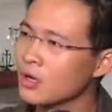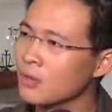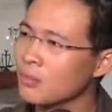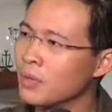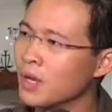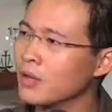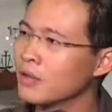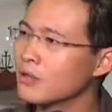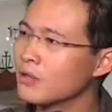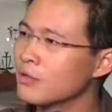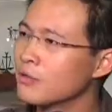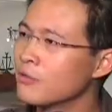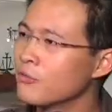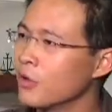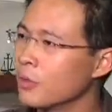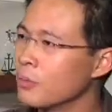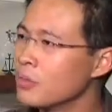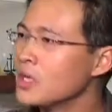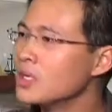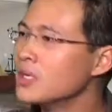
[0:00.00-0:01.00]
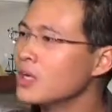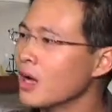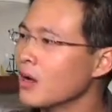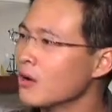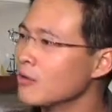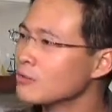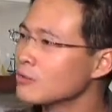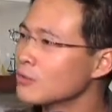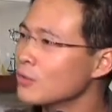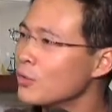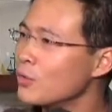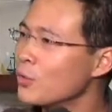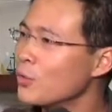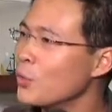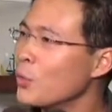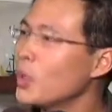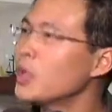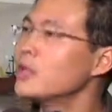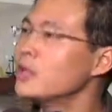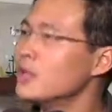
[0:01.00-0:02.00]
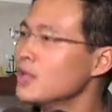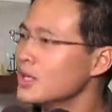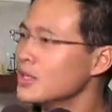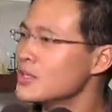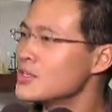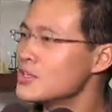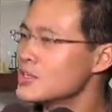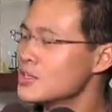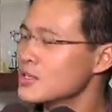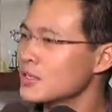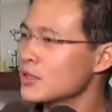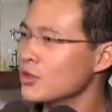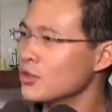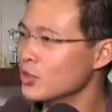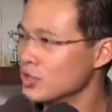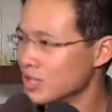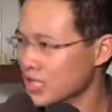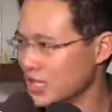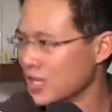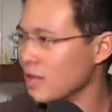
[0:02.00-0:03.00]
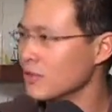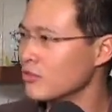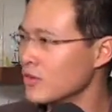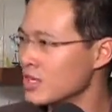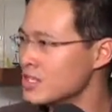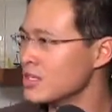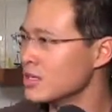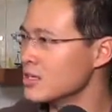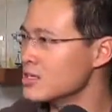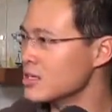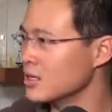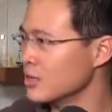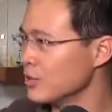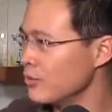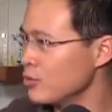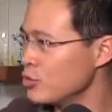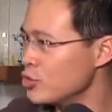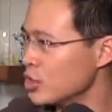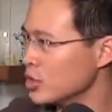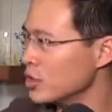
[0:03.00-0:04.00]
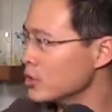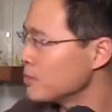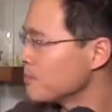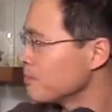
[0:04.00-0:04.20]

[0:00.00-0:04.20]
But for me now, what is going to take care of the residents in the future?